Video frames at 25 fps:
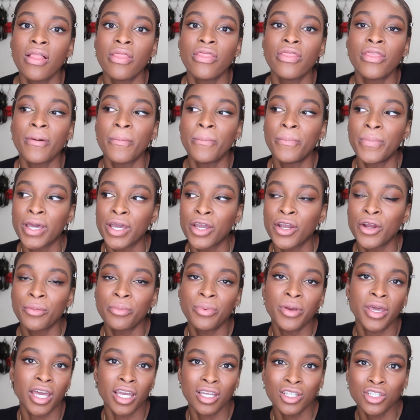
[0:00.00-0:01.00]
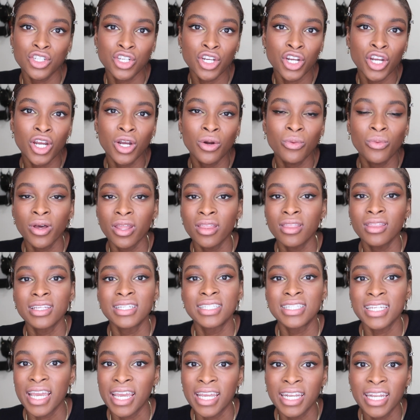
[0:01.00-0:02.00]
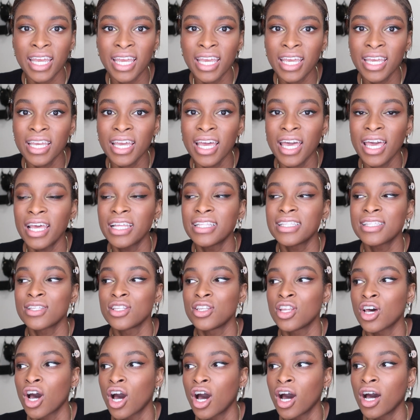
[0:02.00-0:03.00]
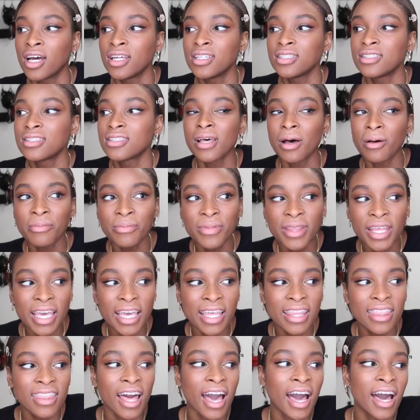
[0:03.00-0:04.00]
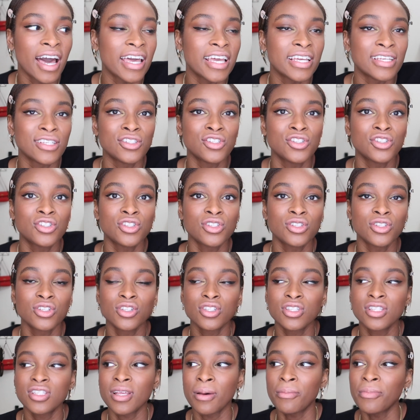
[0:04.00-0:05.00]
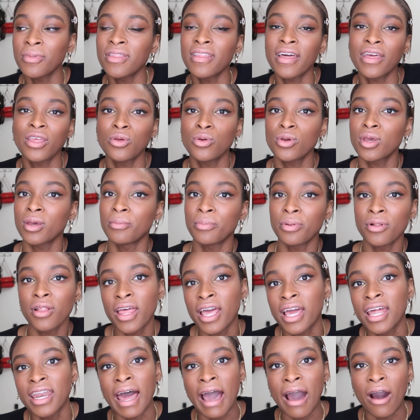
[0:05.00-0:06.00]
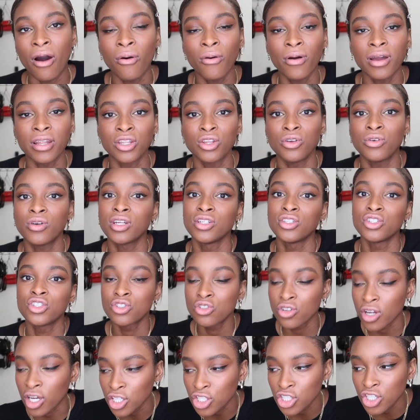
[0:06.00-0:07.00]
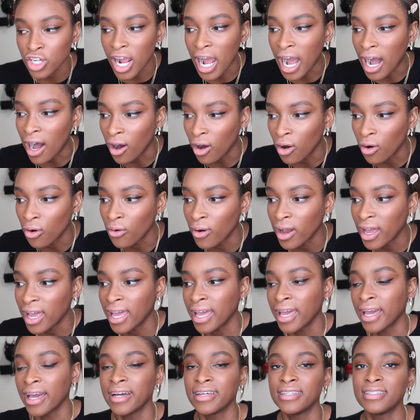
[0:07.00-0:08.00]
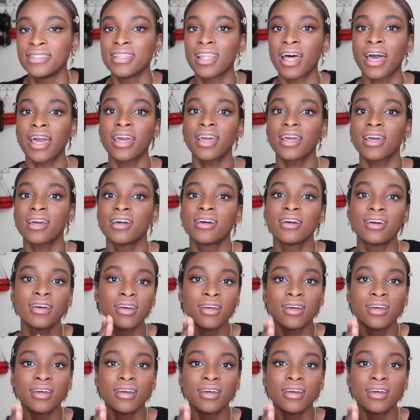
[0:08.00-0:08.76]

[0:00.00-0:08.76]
the bigger picture with dating. It's not something that you can plan out and you can structure out and like